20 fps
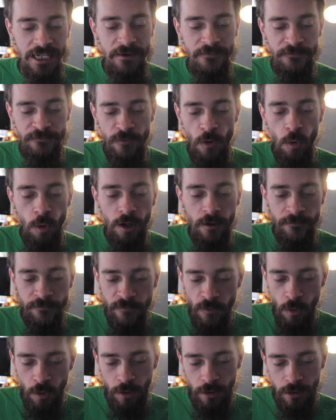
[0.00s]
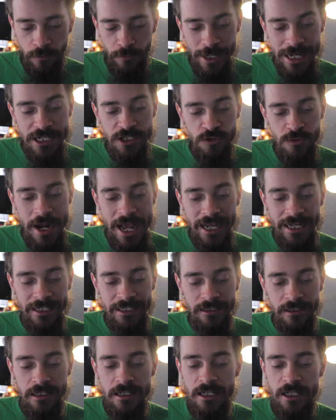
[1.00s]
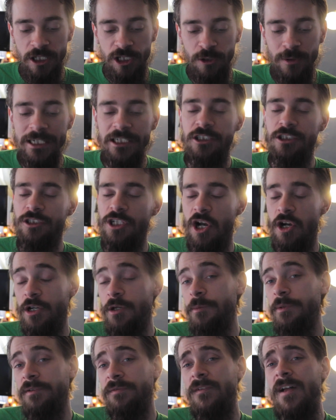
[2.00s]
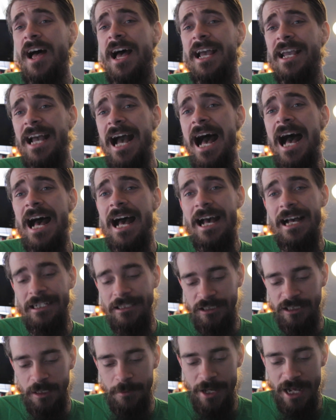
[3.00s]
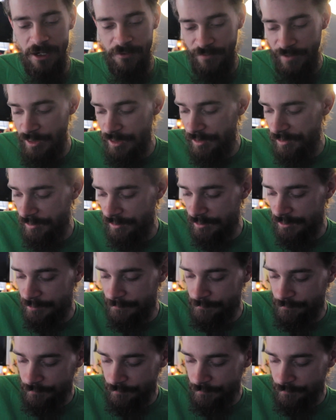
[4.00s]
a 4/4 red dragon creature token with flying onto the battlefield.